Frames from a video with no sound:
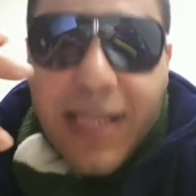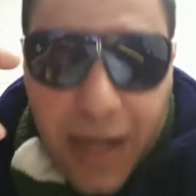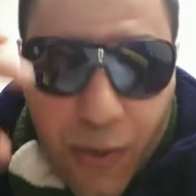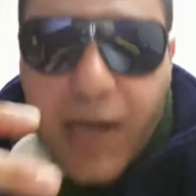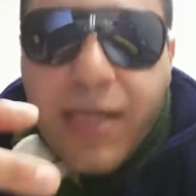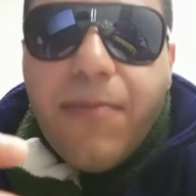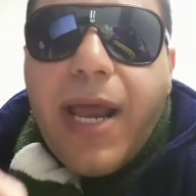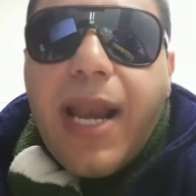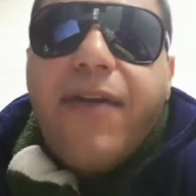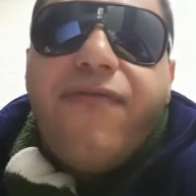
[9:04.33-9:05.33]
that I wanted in
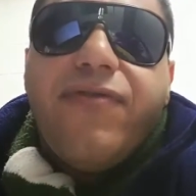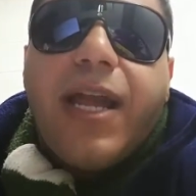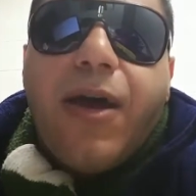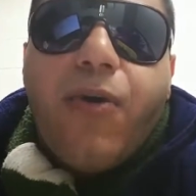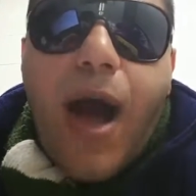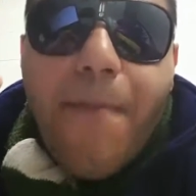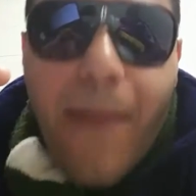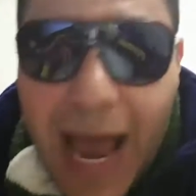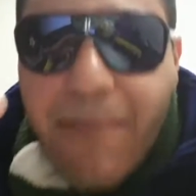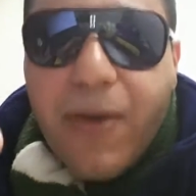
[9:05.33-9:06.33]
my life, that I'm
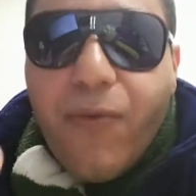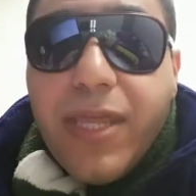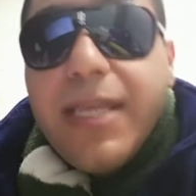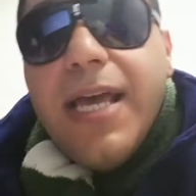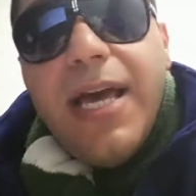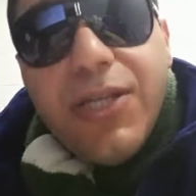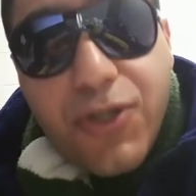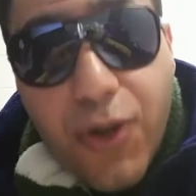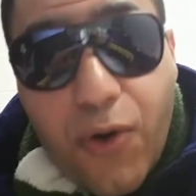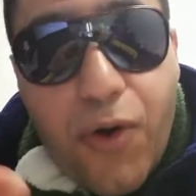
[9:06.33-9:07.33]
happy with it.
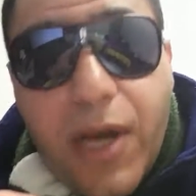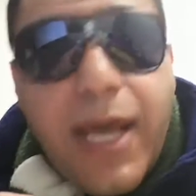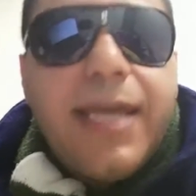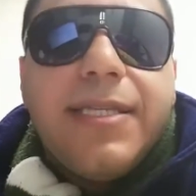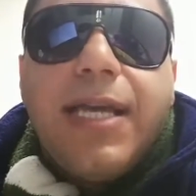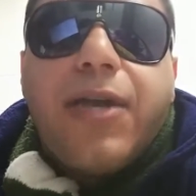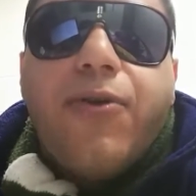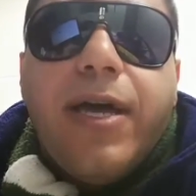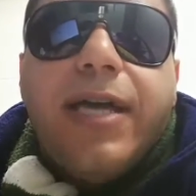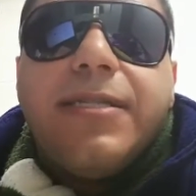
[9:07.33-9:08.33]
So all I can tell
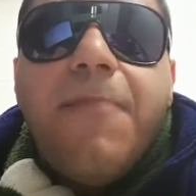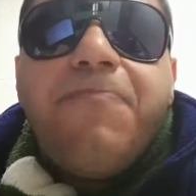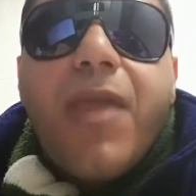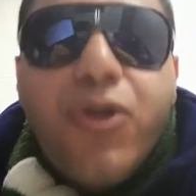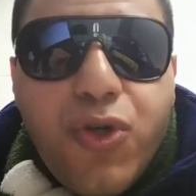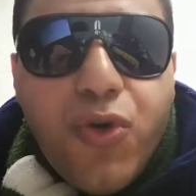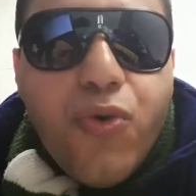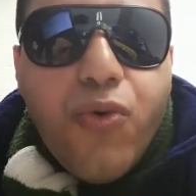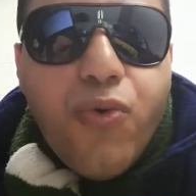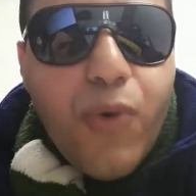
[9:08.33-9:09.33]
you is, do
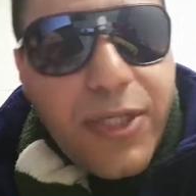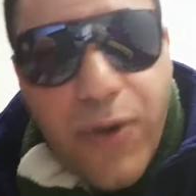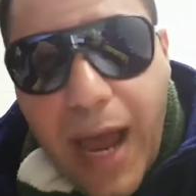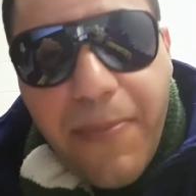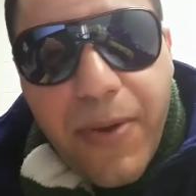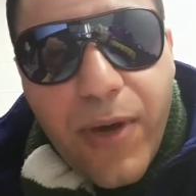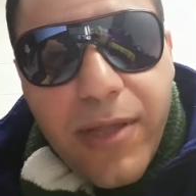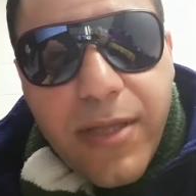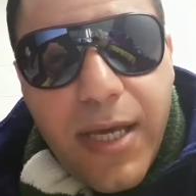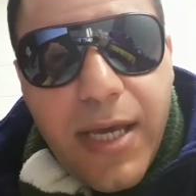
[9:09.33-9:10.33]
what you're happy
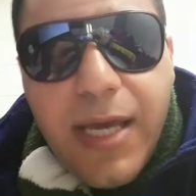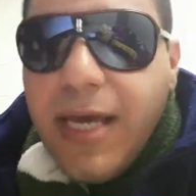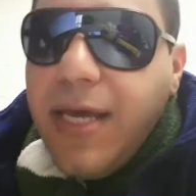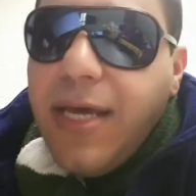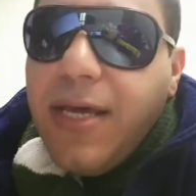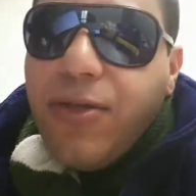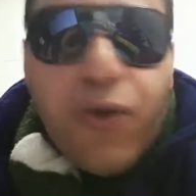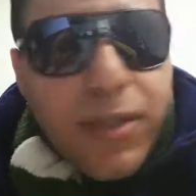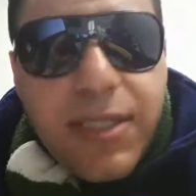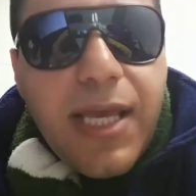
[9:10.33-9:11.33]
with.
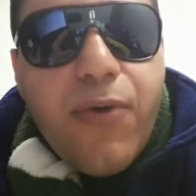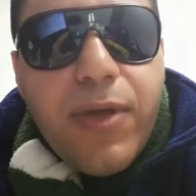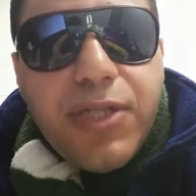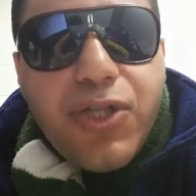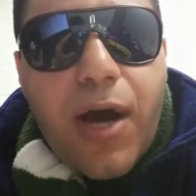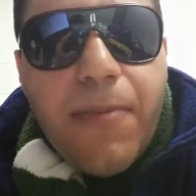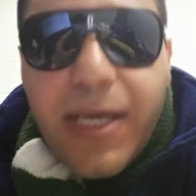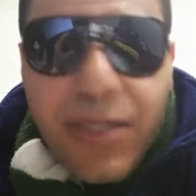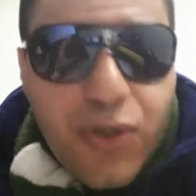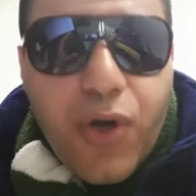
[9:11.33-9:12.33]
Don't stick with a job
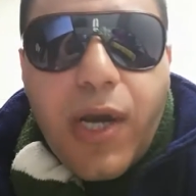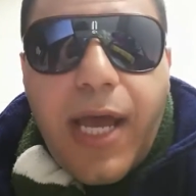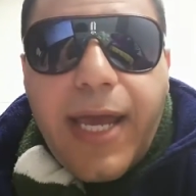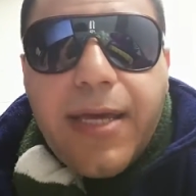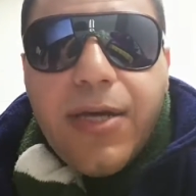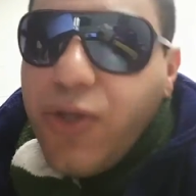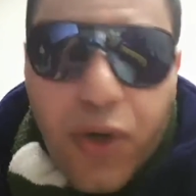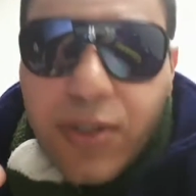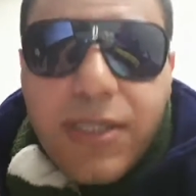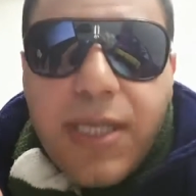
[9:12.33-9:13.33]
that you don't like.
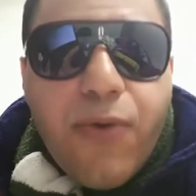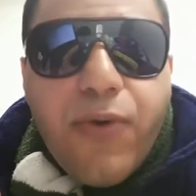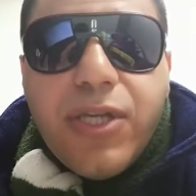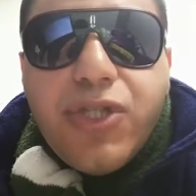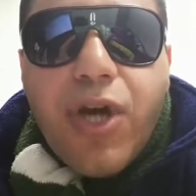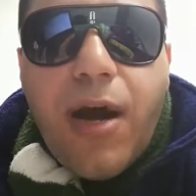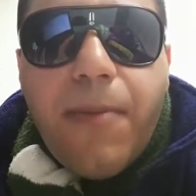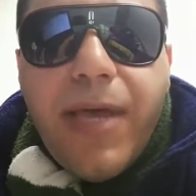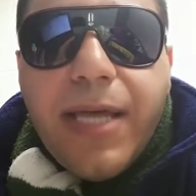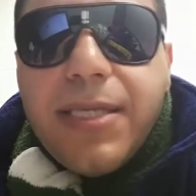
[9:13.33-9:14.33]
Don't stick with a
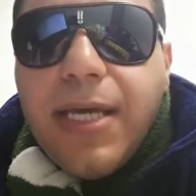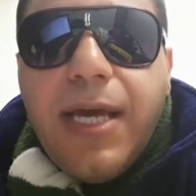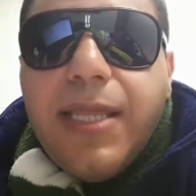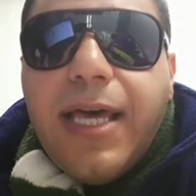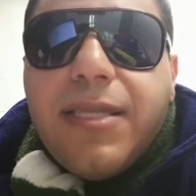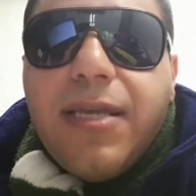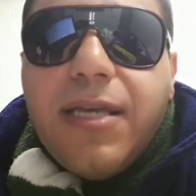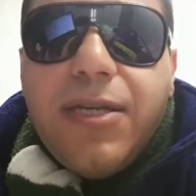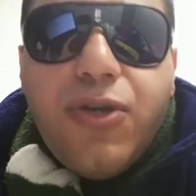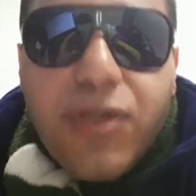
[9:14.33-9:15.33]
job that
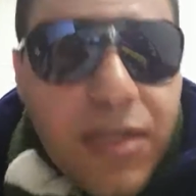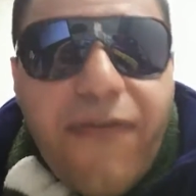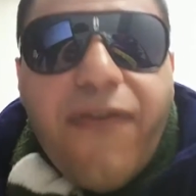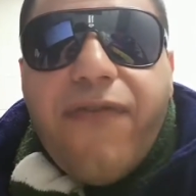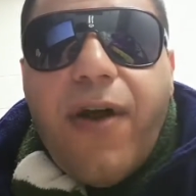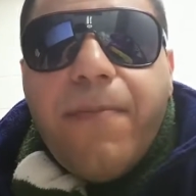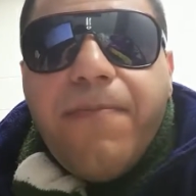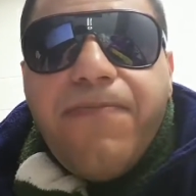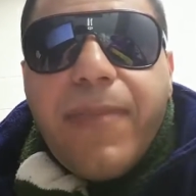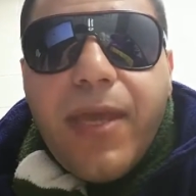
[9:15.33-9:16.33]
you suffer from,